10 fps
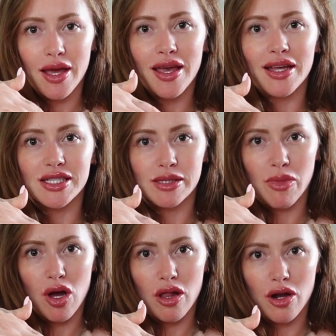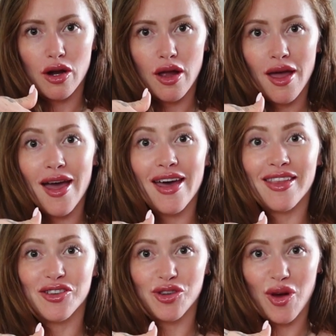Get smaller. And
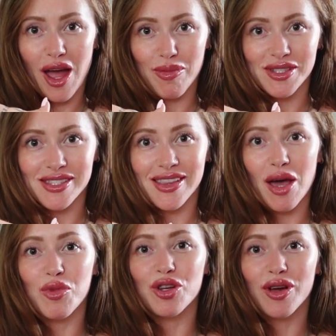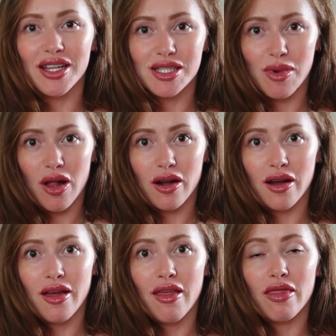then do you know what happens to them when you get smaller?
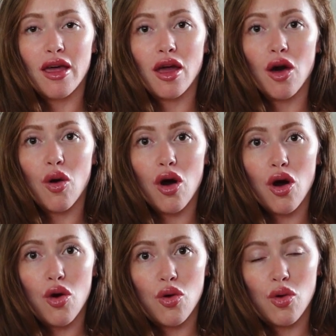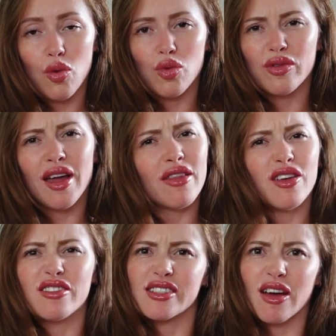They go, oh, well, now that
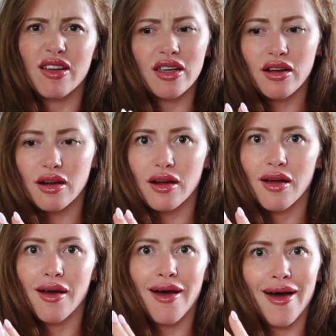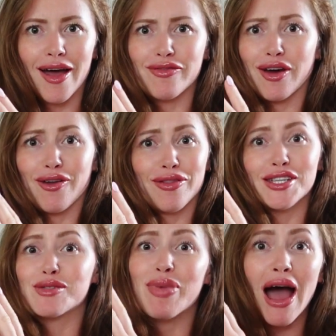you're down here, I've got all
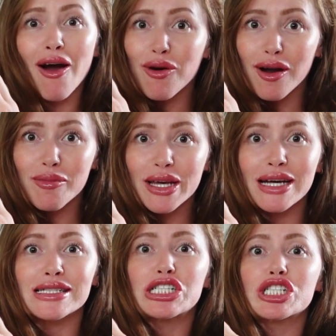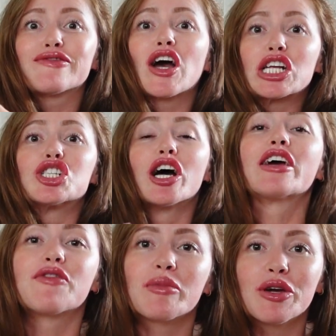this power because I just fucking took
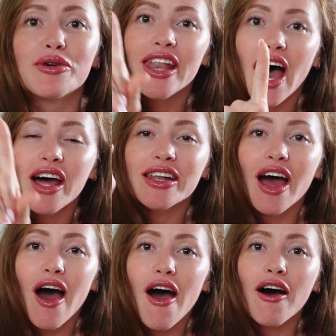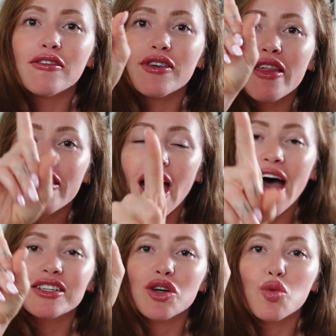it from you. None of
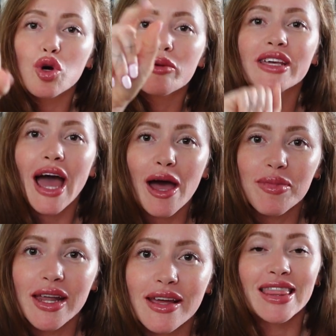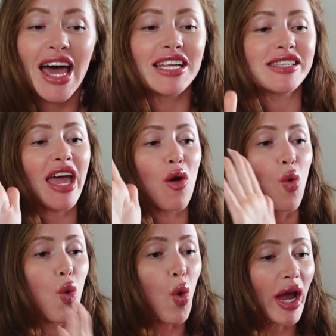that will be happening. That is a
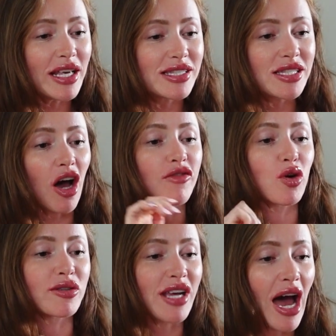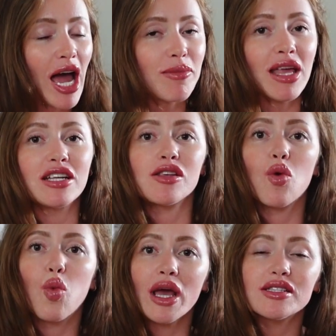waste of your time. That is a
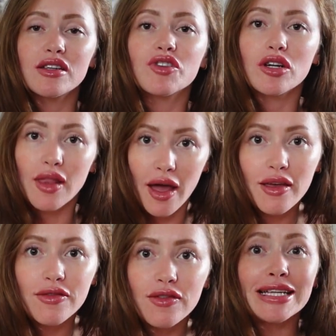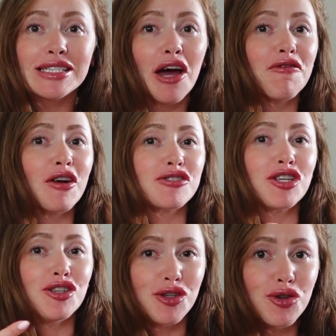waste of your life. It's not fair to
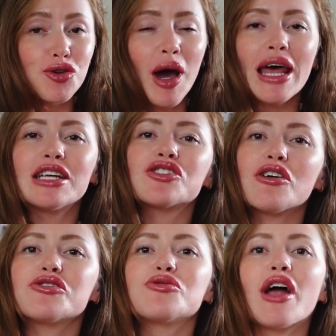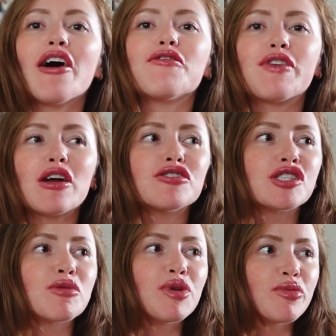you, and it's also not fair to
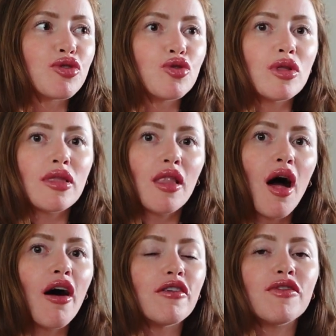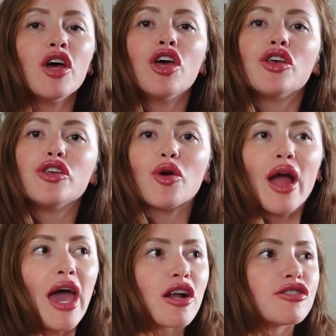the people who love
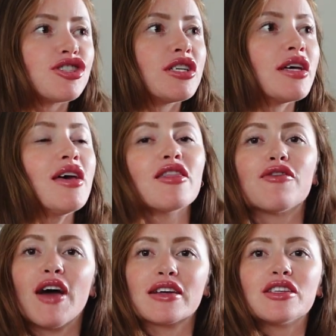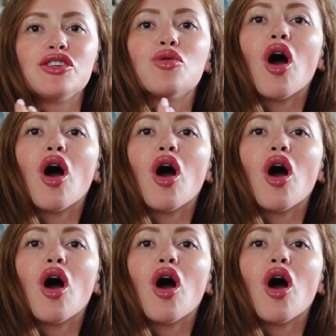your energy, the fact that you